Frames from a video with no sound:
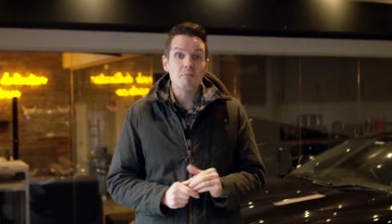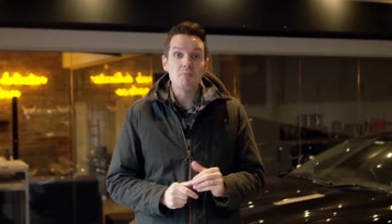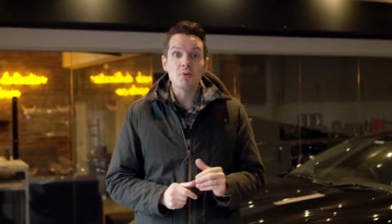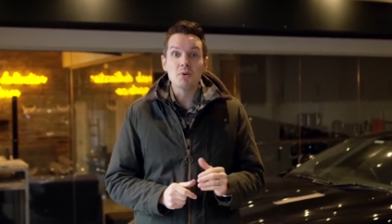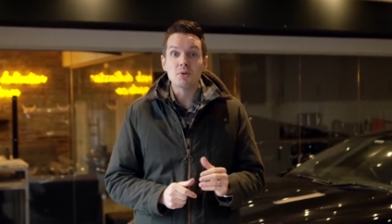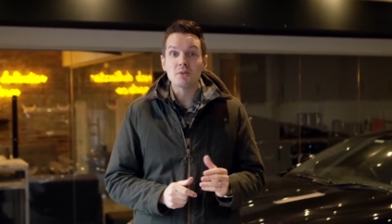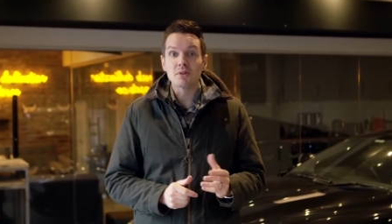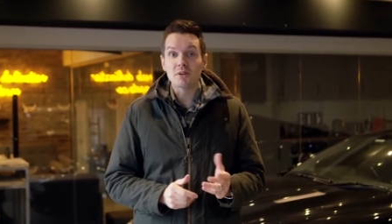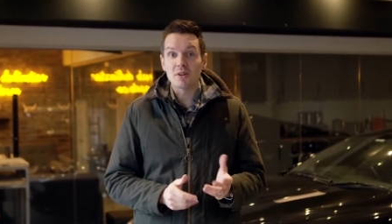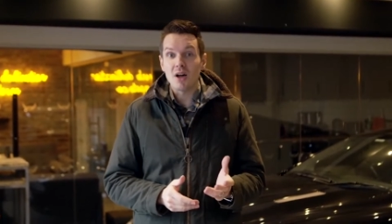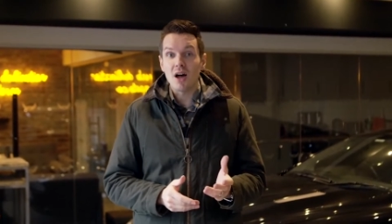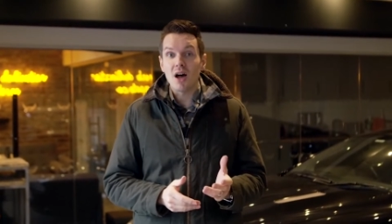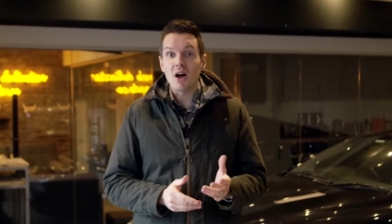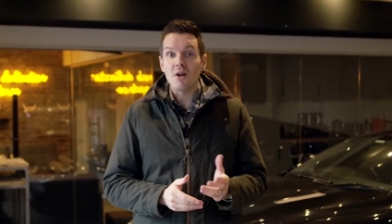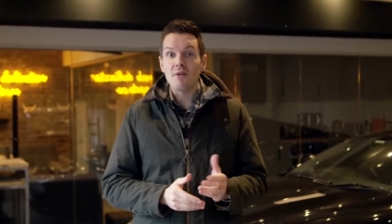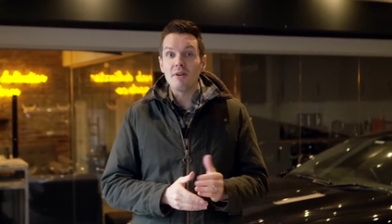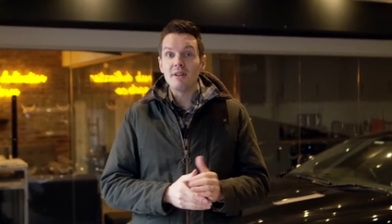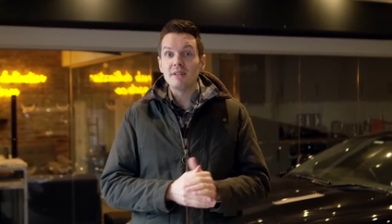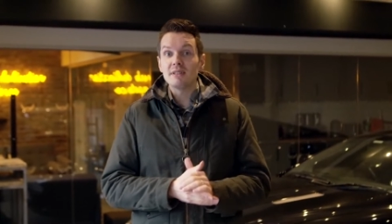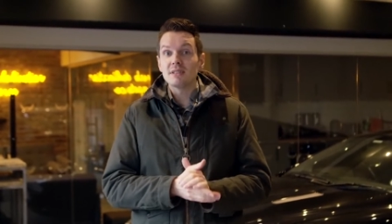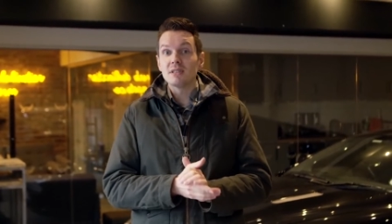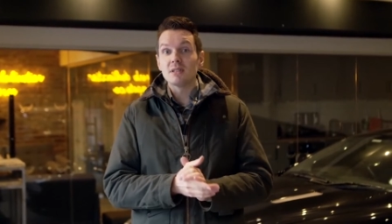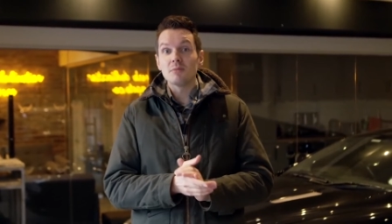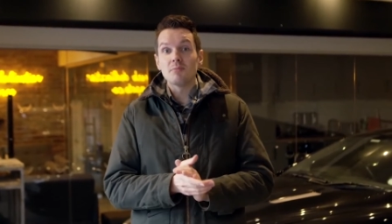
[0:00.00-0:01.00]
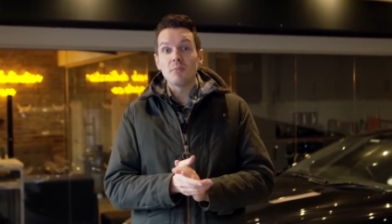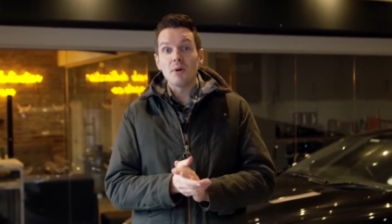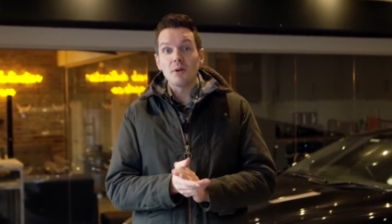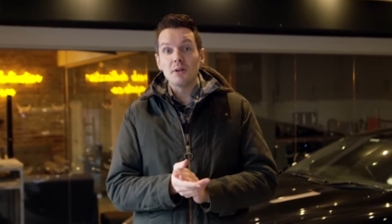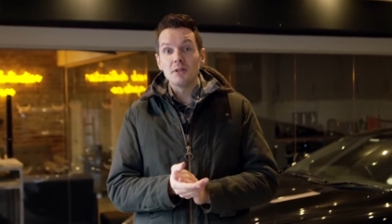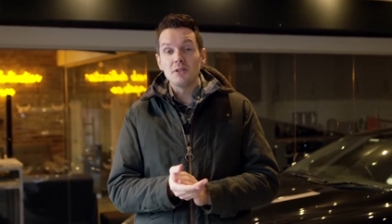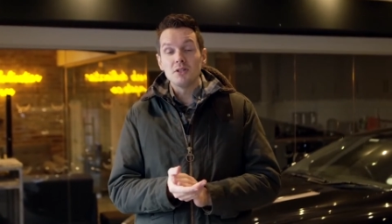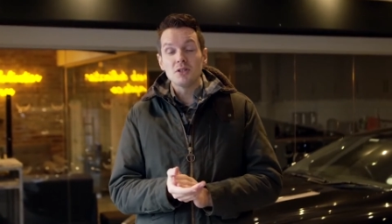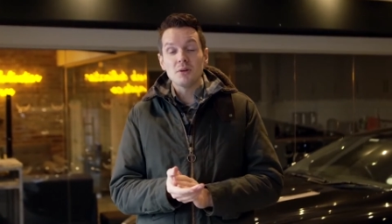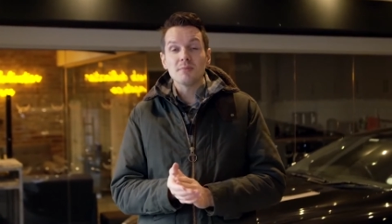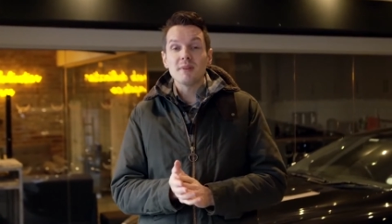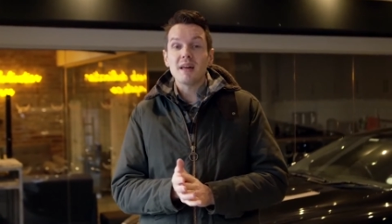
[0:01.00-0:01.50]
I booked the car into the body
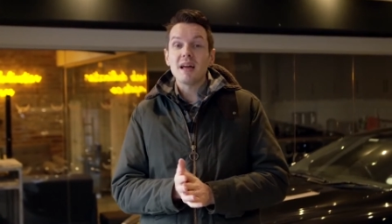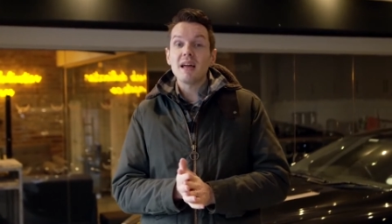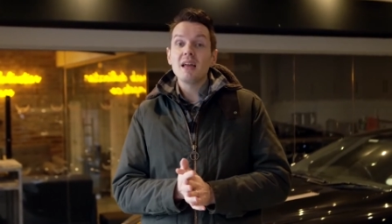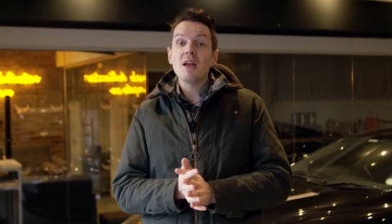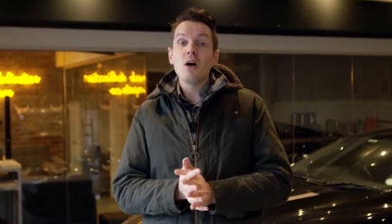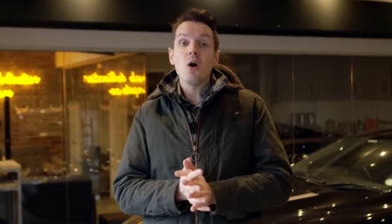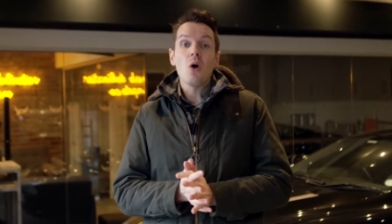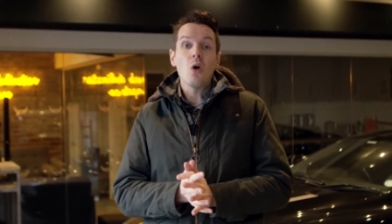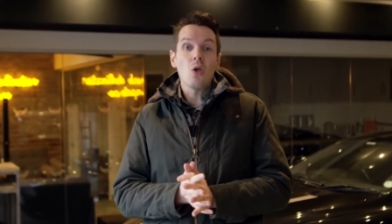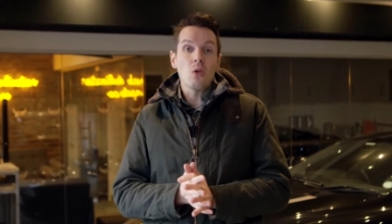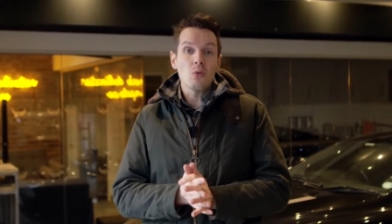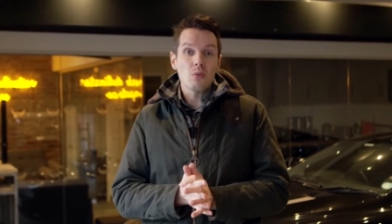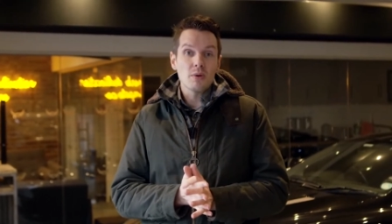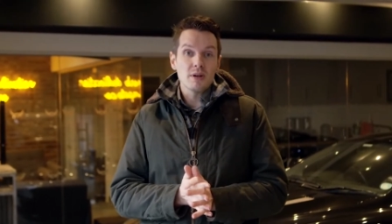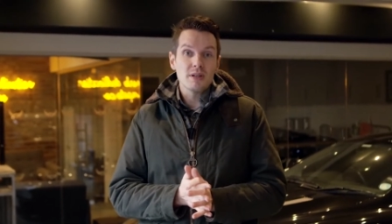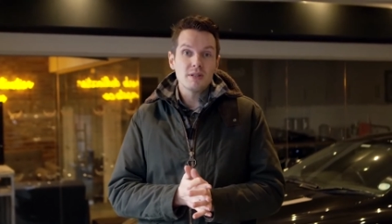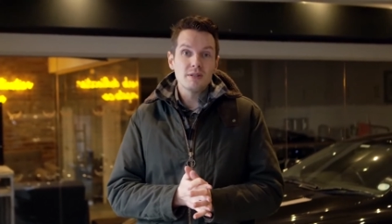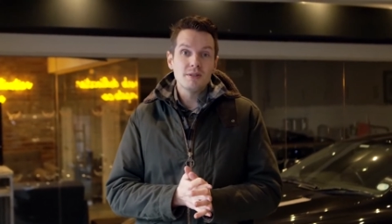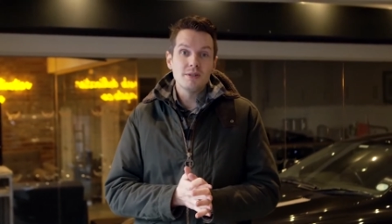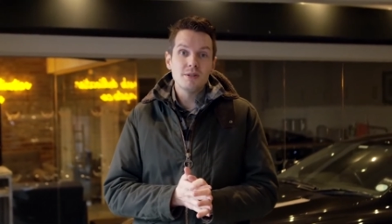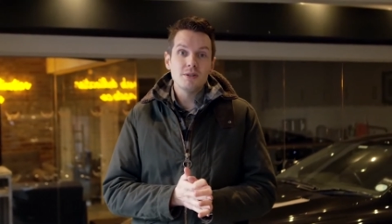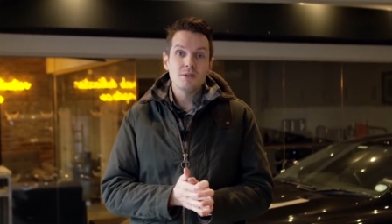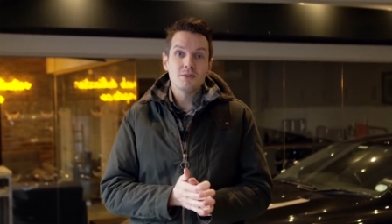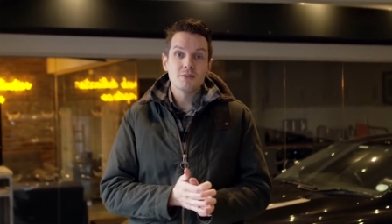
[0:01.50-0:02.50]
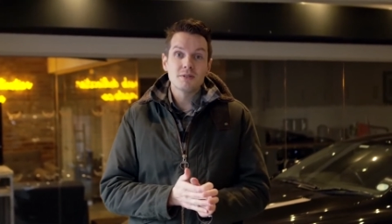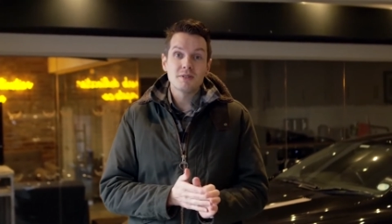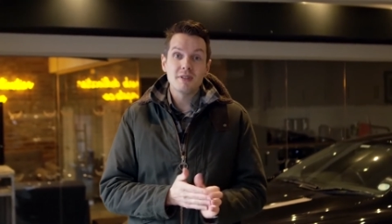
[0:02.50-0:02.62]
shop that I always use,